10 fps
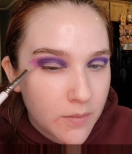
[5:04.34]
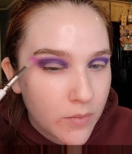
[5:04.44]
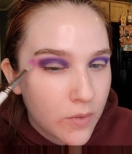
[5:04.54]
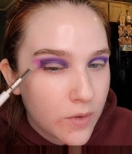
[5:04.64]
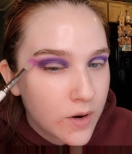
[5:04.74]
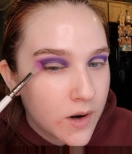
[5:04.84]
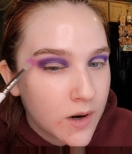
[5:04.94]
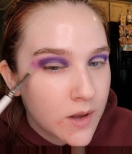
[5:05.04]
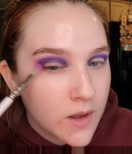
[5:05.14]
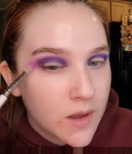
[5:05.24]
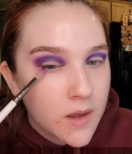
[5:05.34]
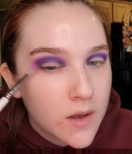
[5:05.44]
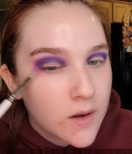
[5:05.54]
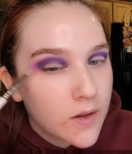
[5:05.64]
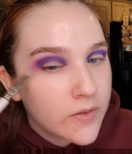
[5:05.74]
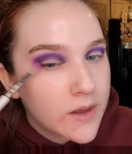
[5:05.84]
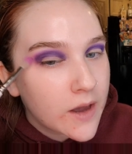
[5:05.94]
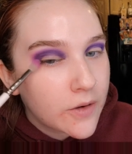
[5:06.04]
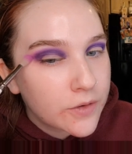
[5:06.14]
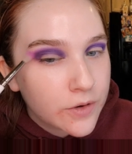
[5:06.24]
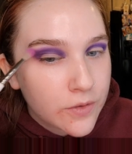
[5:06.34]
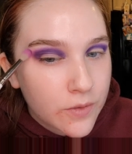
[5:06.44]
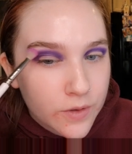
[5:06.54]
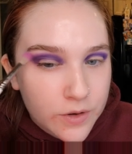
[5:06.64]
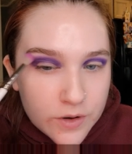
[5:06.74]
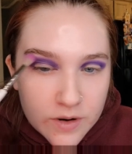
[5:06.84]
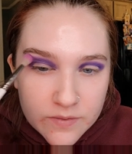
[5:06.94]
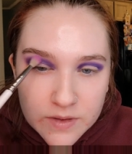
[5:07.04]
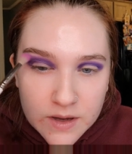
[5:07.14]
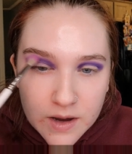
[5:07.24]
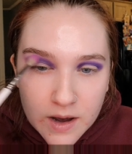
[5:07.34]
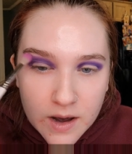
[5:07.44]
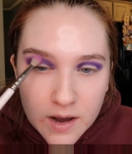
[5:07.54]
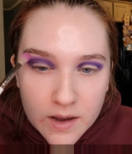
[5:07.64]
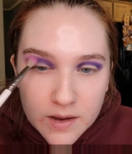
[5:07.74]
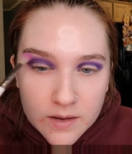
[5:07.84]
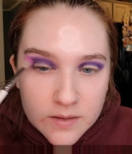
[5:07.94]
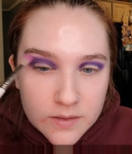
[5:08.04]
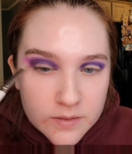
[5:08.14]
it more on the outer corner of the eye.